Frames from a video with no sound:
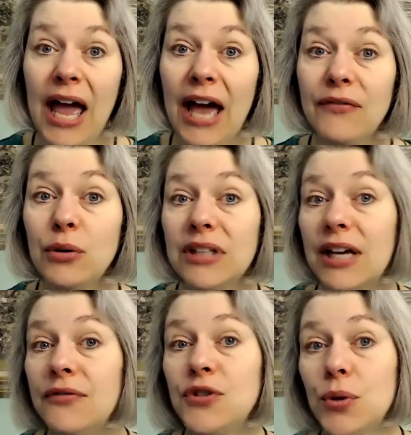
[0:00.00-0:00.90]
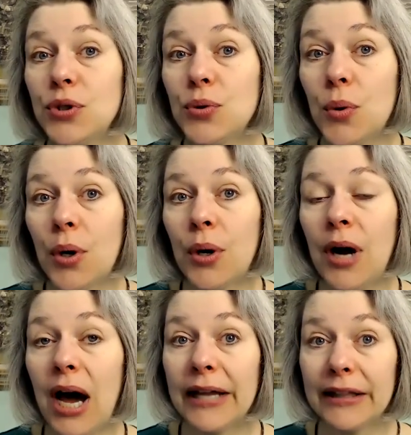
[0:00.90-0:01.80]
Have you left your door
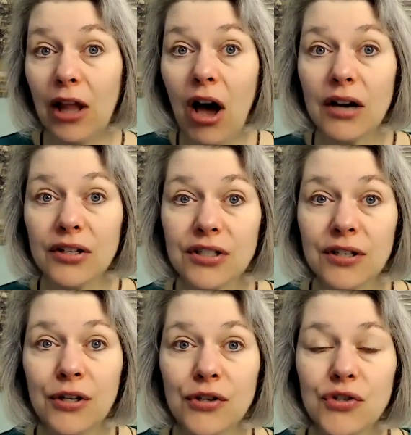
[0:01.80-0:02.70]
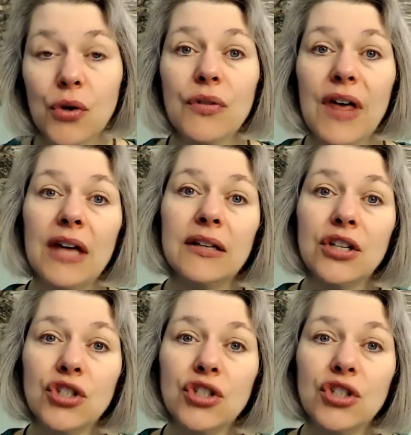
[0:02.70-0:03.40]
unlocked so that